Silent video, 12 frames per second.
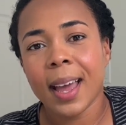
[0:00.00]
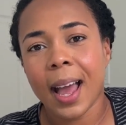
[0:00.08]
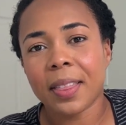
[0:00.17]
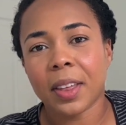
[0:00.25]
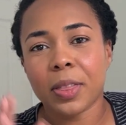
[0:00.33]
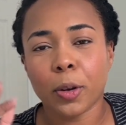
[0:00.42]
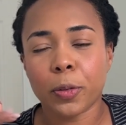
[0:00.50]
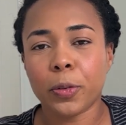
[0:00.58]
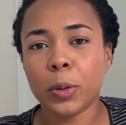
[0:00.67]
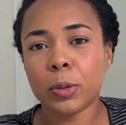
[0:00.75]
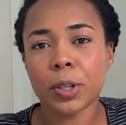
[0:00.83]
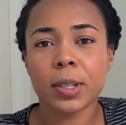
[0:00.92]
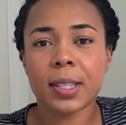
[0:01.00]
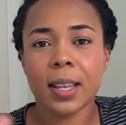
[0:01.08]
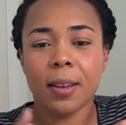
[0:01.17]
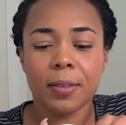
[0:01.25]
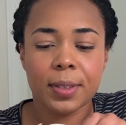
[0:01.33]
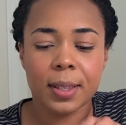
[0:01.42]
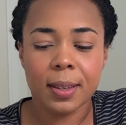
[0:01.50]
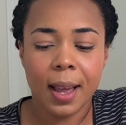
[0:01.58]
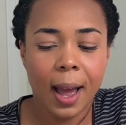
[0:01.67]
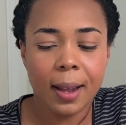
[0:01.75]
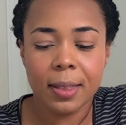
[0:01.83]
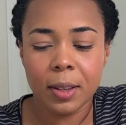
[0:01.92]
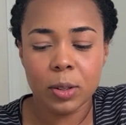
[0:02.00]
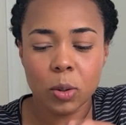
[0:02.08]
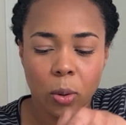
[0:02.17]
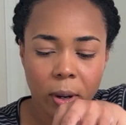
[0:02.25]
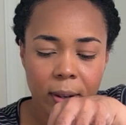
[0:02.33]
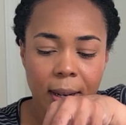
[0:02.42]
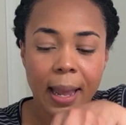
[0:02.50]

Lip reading: and then their future selves at the door